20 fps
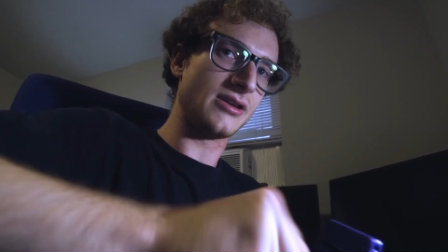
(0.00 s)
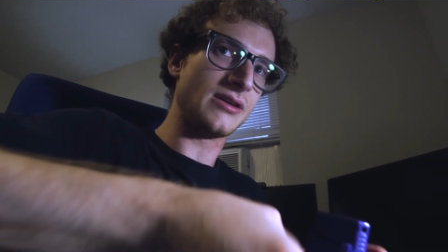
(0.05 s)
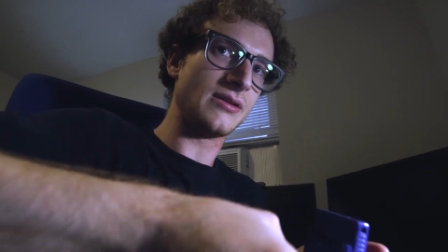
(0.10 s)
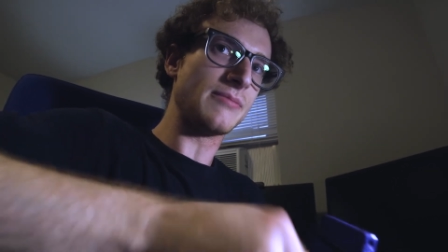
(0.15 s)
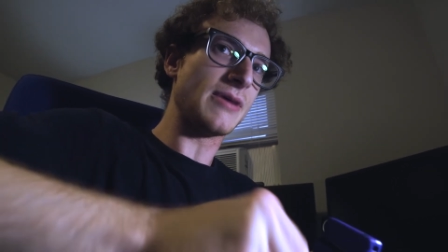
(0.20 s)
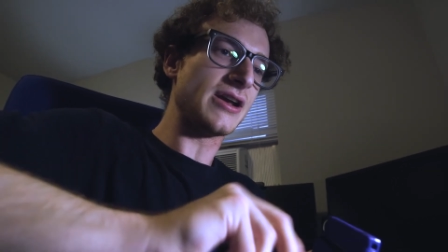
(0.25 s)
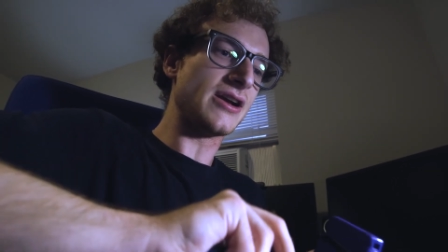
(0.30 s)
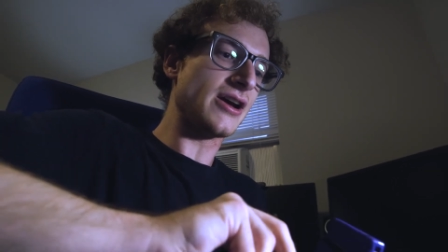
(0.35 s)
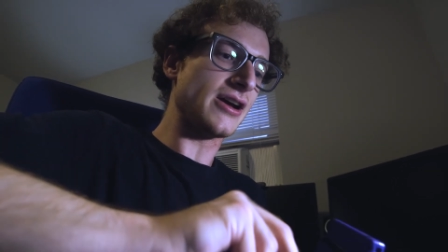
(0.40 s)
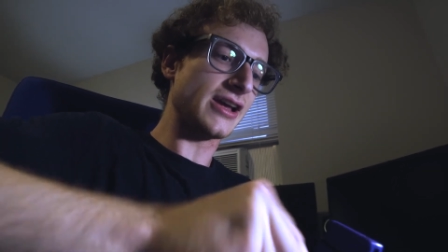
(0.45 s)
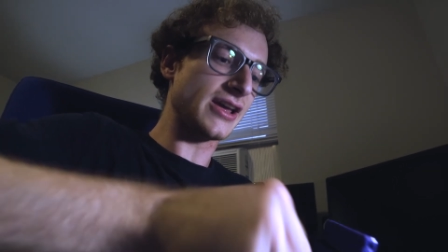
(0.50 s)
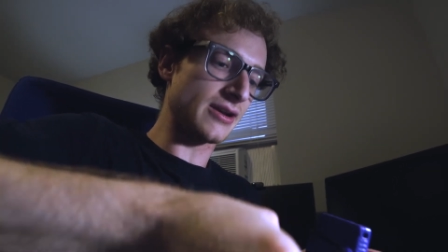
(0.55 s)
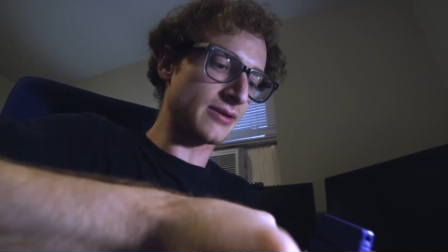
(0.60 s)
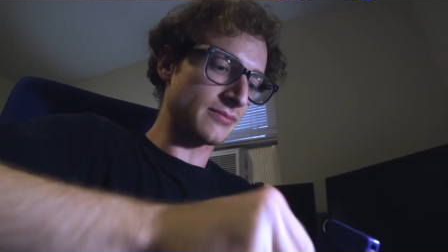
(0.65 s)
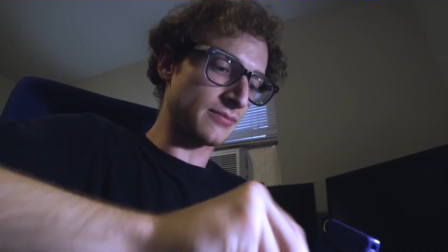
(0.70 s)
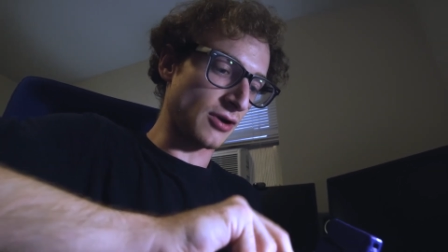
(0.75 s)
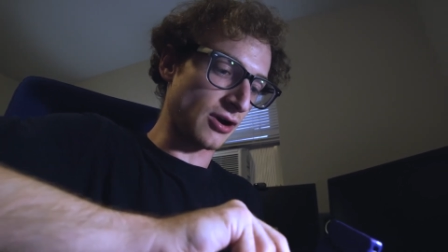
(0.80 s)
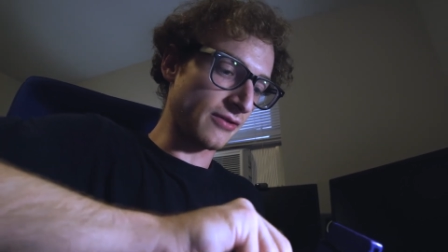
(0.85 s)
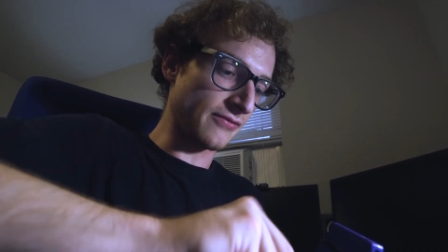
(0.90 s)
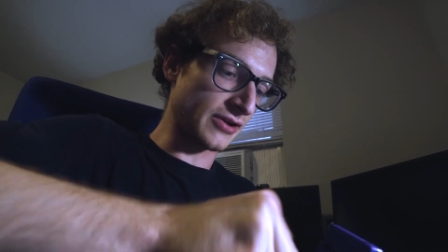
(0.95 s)
You might not get
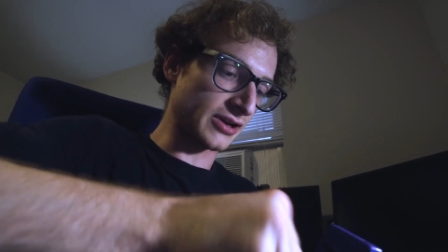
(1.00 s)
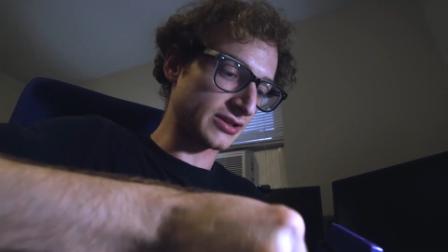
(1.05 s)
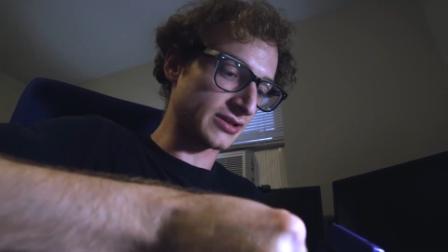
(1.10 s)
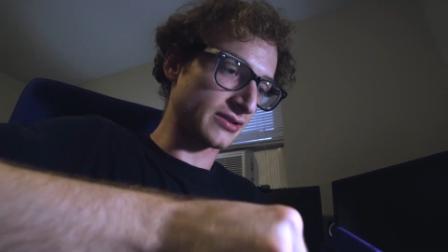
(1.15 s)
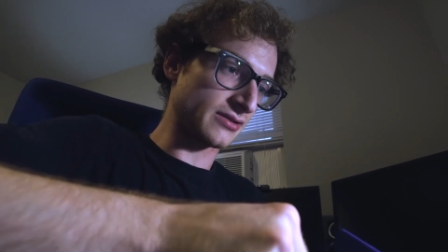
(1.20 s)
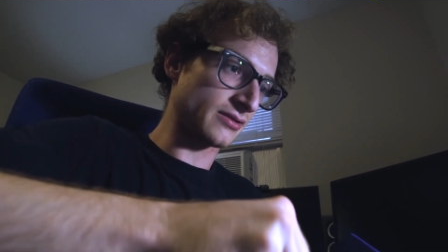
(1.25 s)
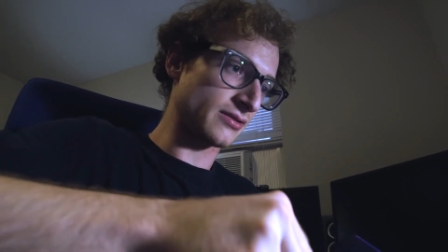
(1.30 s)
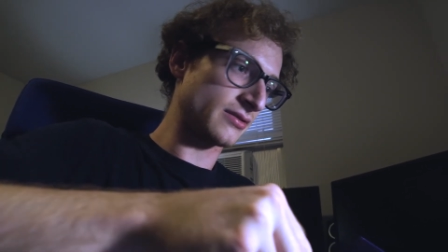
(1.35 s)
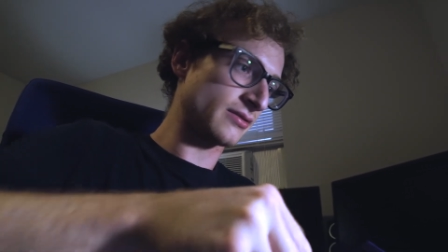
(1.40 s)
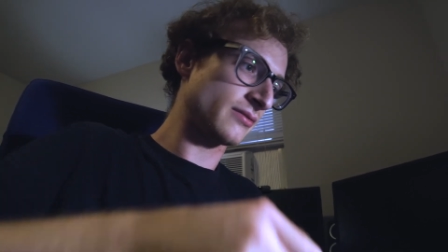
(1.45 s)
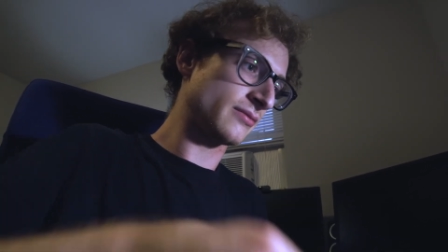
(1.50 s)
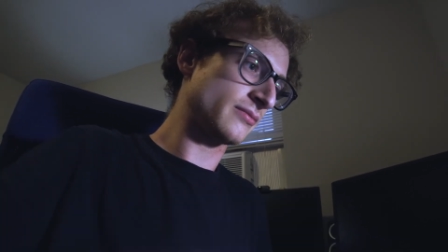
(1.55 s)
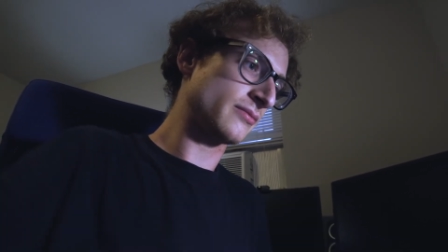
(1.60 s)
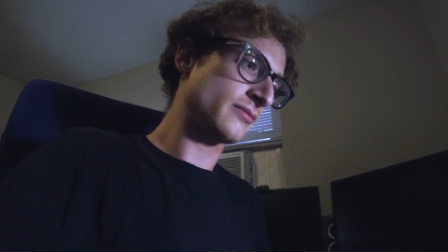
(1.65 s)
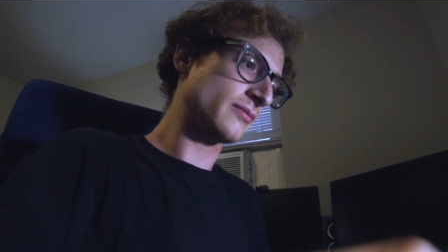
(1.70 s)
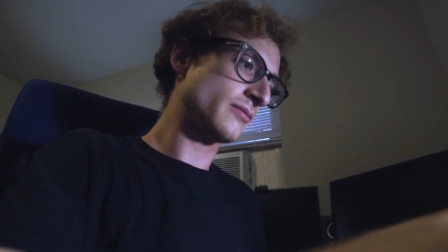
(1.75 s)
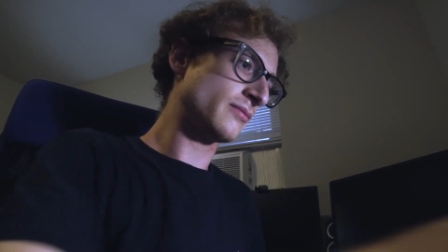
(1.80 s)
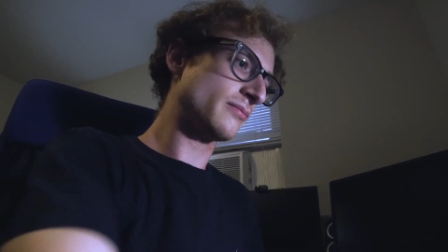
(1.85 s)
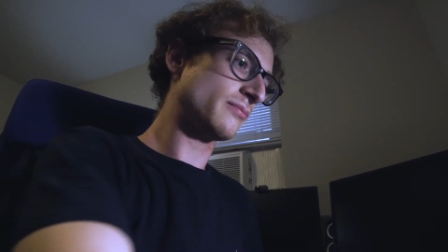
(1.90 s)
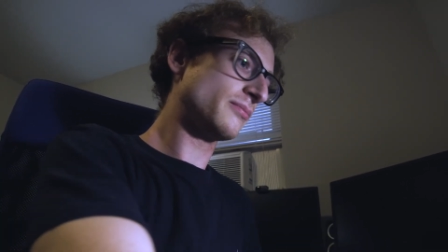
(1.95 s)
it perfect,
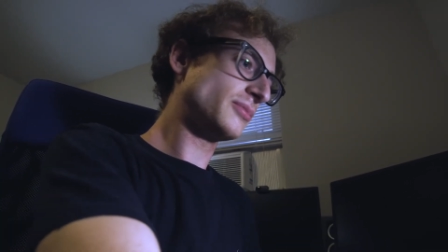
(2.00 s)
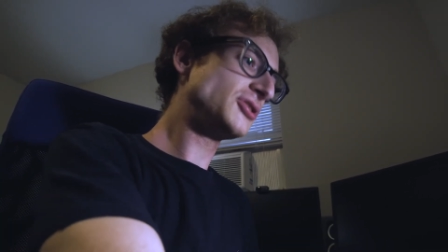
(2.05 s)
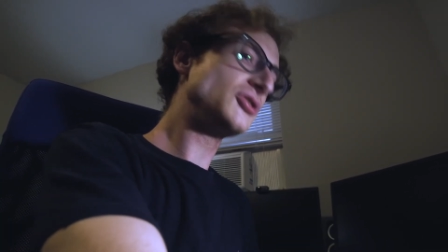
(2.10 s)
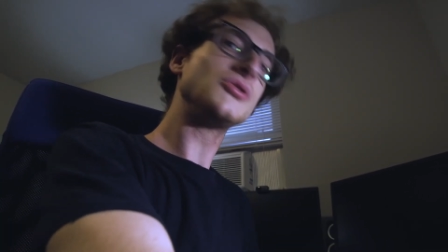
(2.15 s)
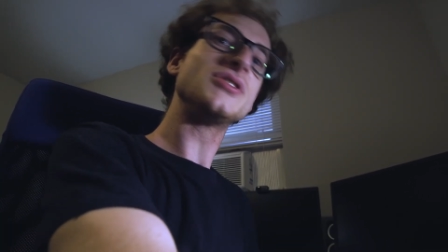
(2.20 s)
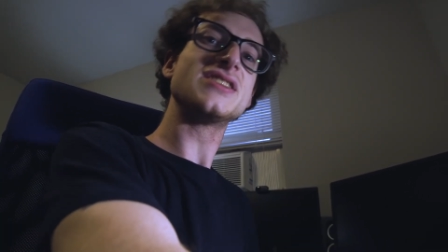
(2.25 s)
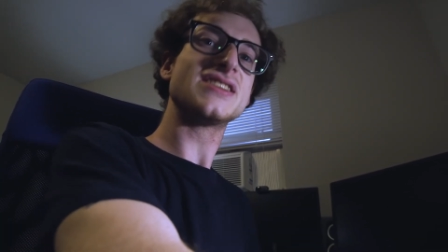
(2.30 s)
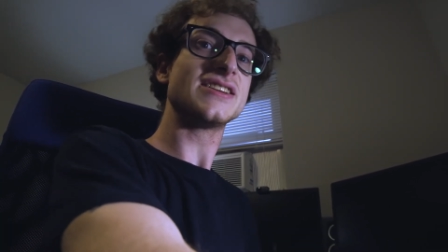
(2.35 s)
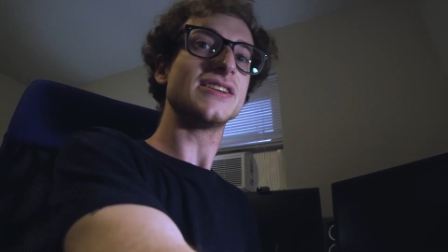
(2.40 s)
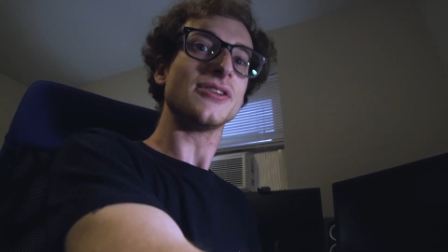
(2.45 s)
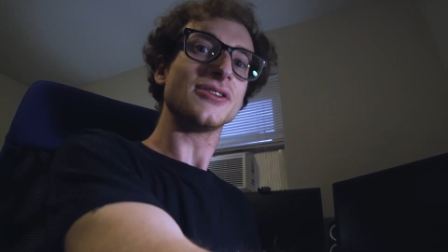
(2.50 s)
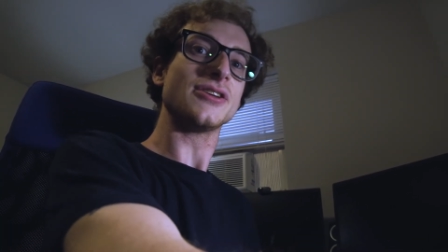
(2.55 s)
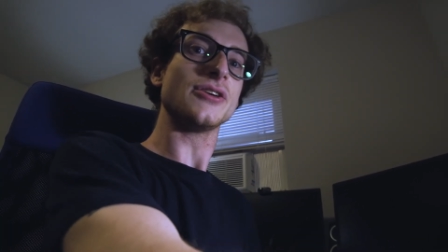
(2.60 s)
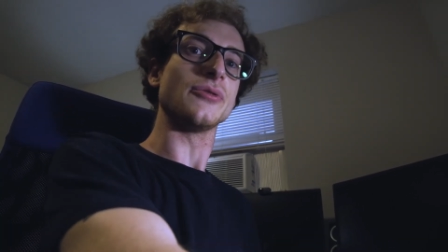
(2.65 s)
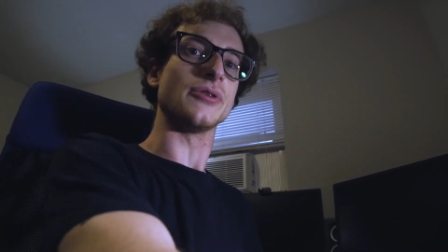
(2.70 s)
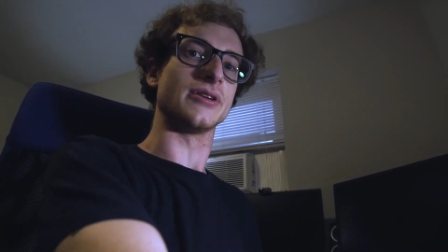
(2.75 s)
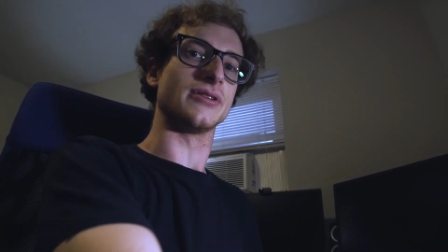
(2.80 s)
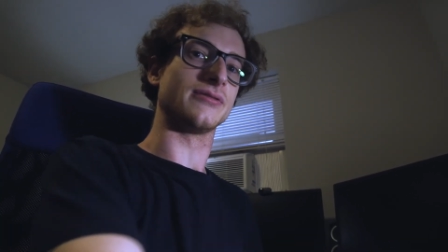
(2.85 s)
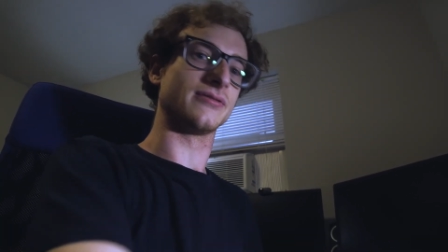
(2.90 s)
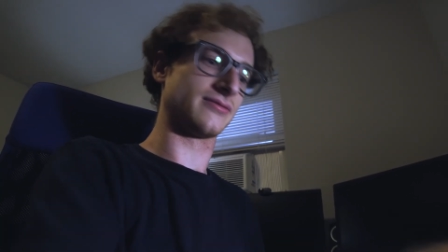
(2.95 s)
but you could still
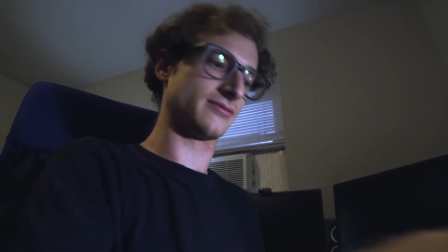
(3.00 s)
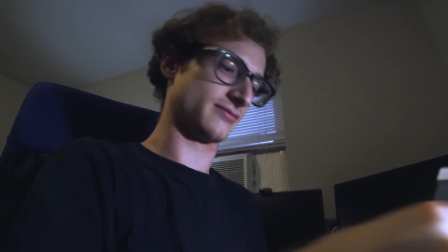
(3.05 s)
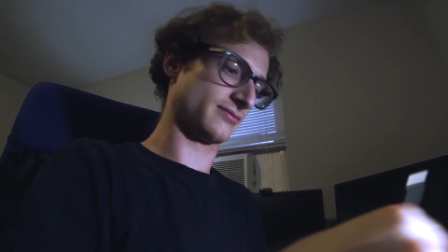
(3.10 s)
do it.